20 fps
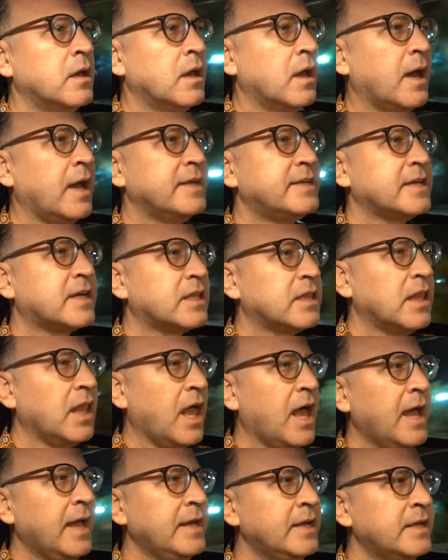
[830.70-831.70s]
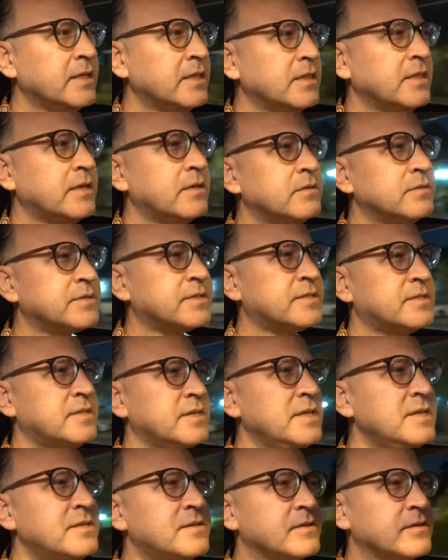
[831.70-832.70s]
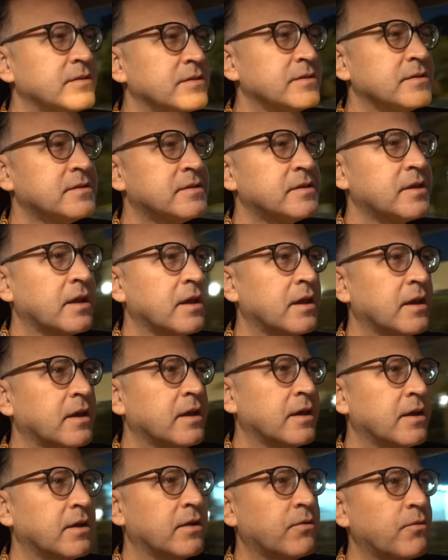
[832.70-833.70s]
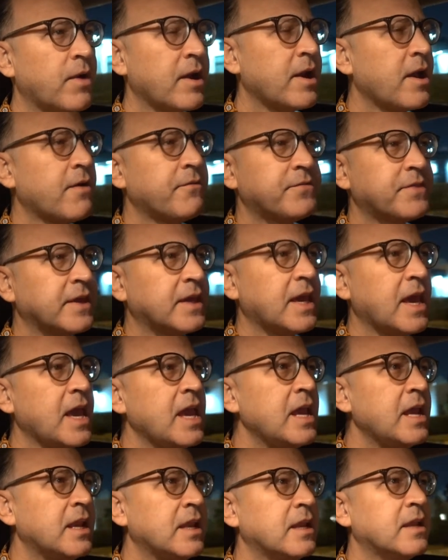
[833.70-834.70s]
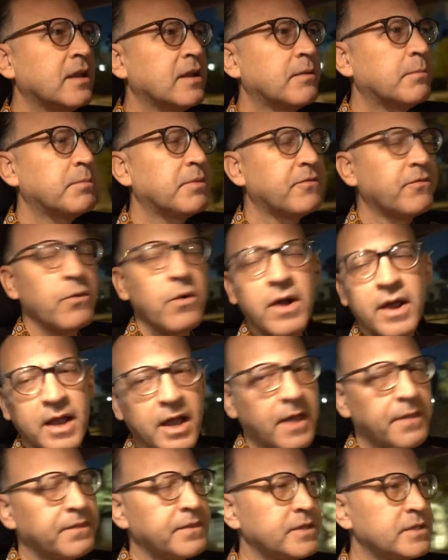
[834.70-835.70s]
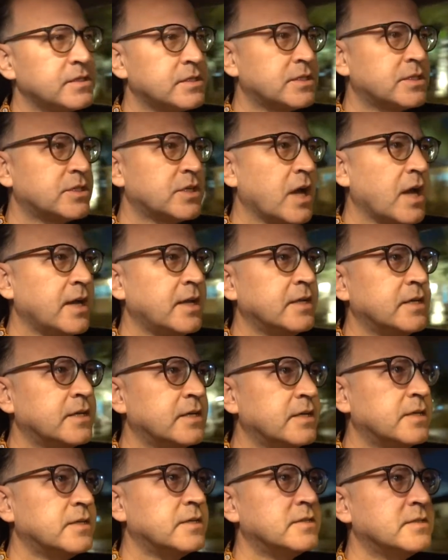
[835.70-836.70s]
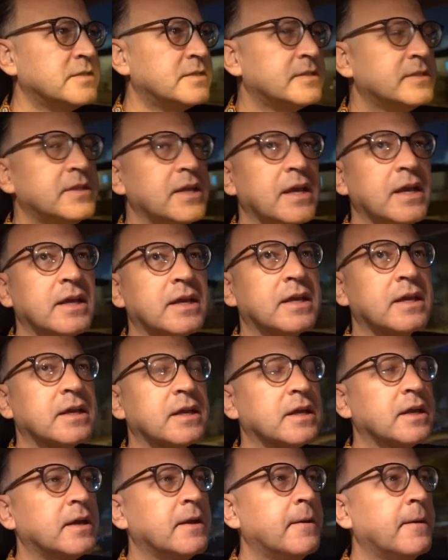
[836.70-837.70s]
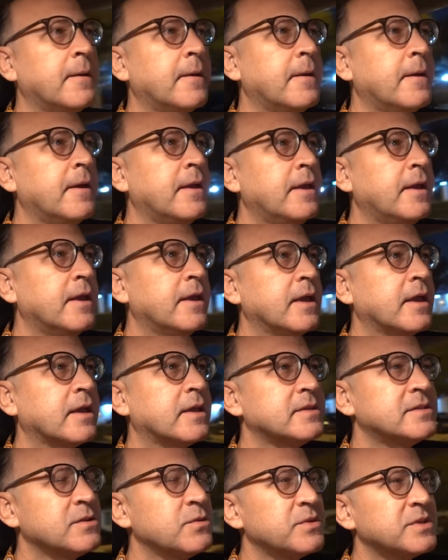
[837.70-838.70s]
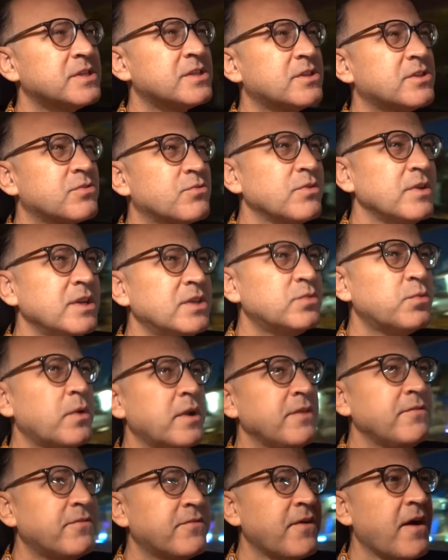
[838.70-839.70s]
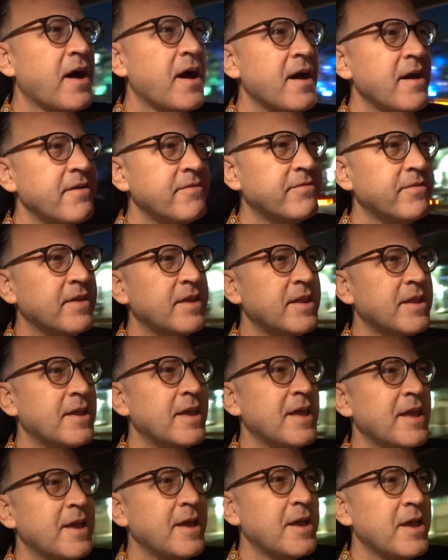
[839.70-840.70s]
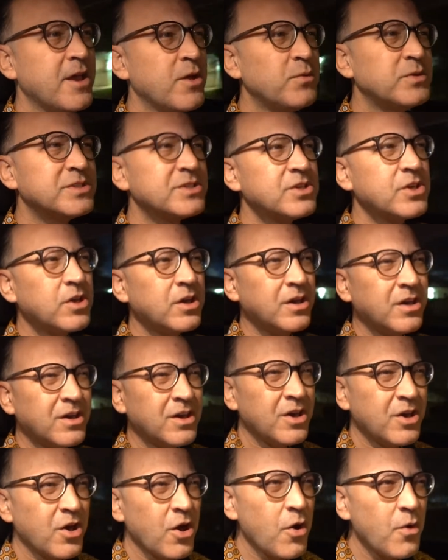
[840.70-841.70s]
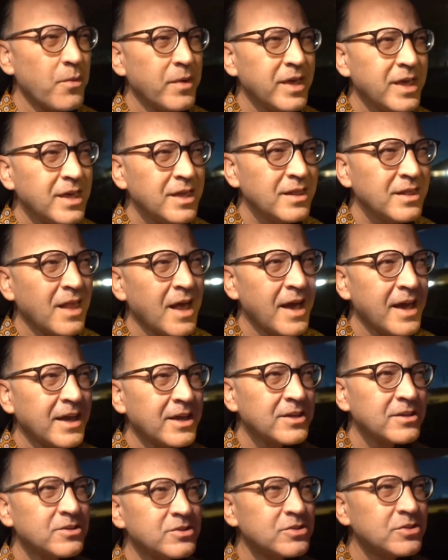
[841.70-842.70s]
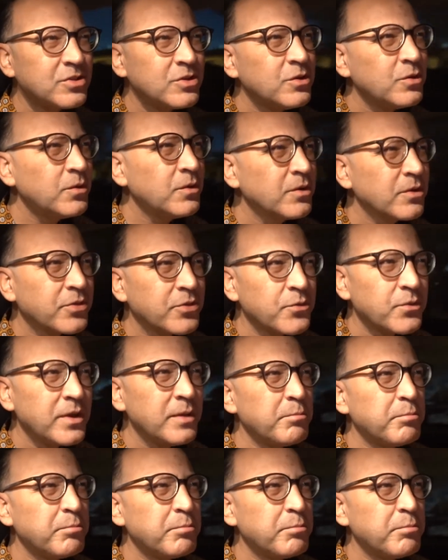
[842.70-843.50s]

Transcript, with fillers: I declined a Little Caesars right off the gate before I got this China steak because it was 325. It was going like two or three